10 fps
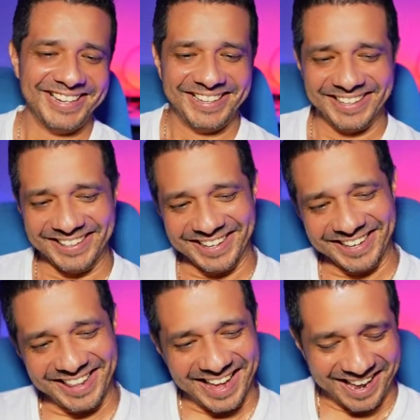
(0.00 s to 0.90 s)
None
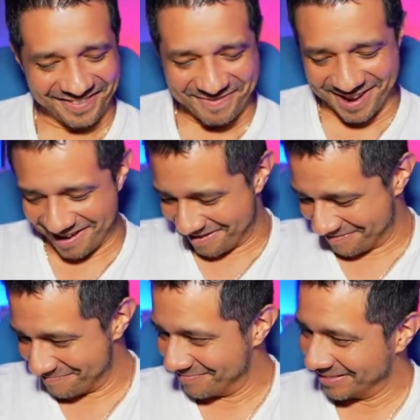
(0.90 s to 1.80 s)
of
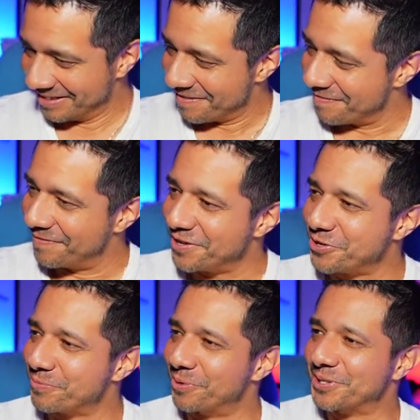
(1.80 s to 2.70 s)
that
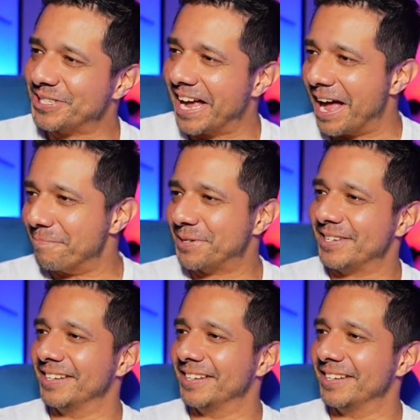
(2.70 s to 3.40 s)
visual stops.